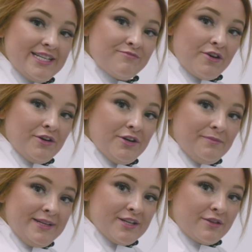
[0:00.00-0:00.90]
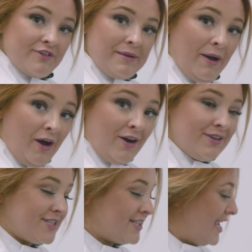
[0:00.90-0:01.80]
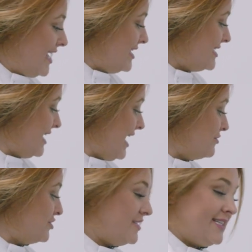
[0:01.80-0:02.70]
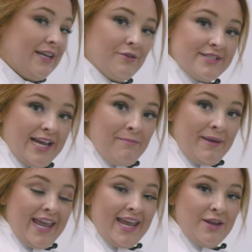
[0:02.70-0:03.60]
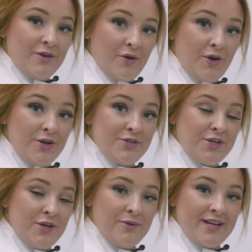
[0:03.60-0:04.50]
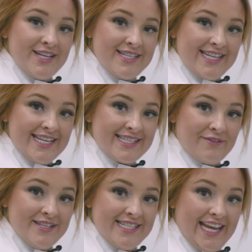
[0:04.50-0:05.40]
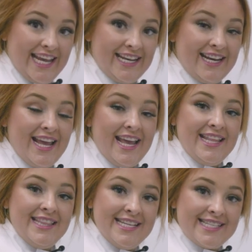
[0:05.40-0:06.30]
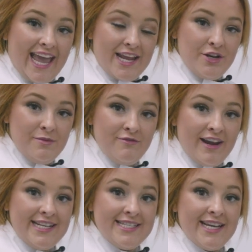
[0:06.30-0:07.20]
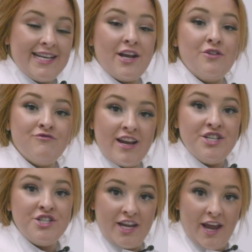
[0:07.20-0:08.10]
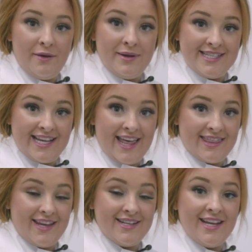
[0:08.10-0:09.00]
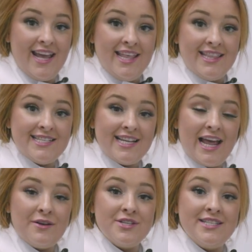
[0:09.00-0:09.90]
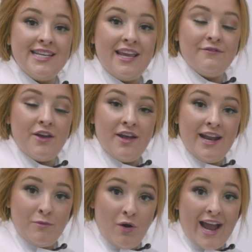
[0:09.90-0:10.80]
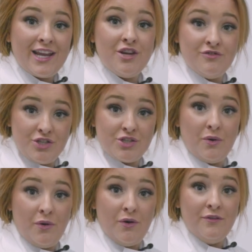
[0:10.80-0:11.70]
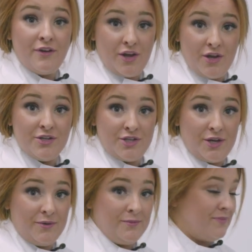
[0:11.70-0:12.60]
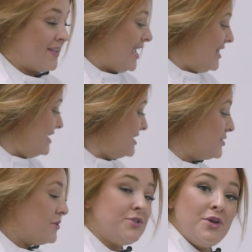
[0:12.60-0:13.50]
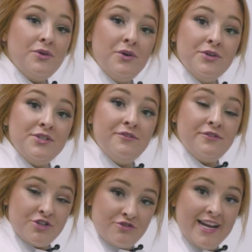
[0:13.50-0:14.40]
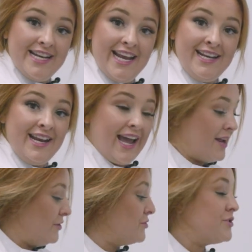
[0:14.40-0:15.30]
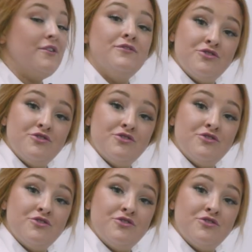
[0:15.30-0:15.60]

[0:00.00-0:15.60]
is broken up into three parts. This allows you to see your DAPI, your HER2 and your C17. These get enumerated and a ratio is gathered. This allows us to give a more accurate score for HER2. This is also good for training and also for